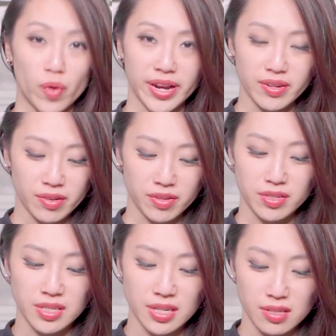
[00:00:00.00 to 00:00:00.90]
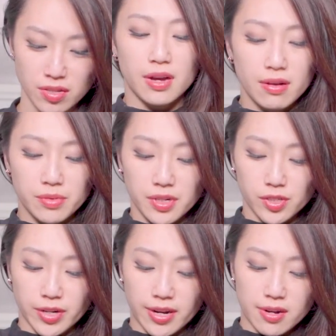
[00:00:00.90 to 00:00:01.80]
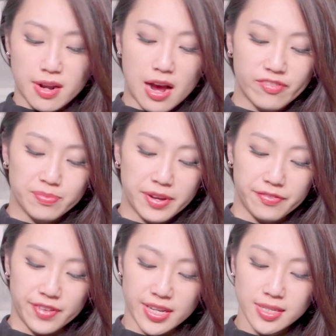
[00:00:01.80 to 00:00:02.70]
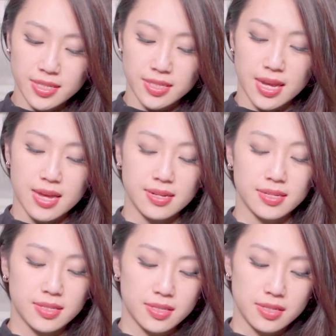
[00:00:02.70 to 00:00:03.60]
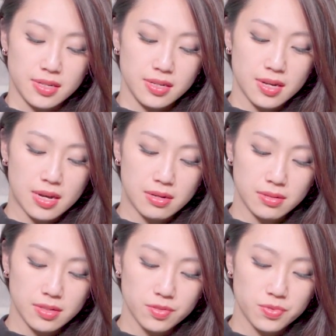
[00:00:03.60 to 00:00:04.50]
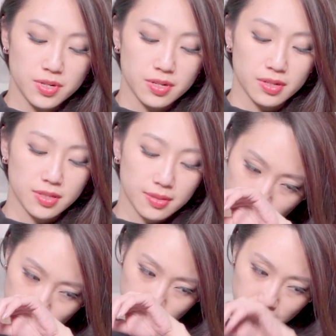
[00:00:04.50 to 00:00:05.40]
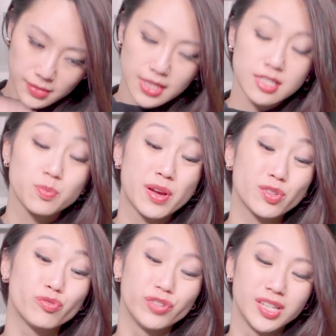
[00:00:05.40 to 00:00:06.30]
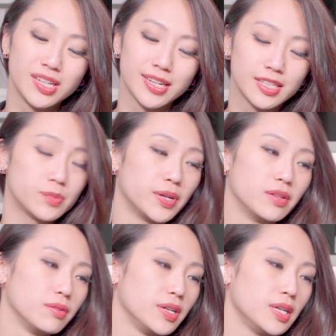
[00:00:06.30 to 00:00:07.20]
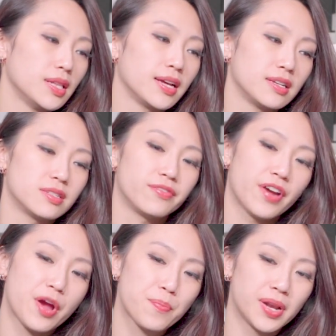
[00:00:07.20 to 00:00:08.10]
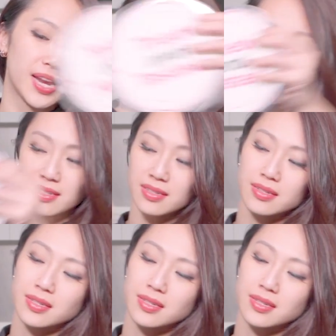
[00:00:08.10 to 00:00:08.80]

white on your skin. Now I'm gonna try it on half of my face and let's see how this works. It smells really nice, by the way. Like, it's a very pleasant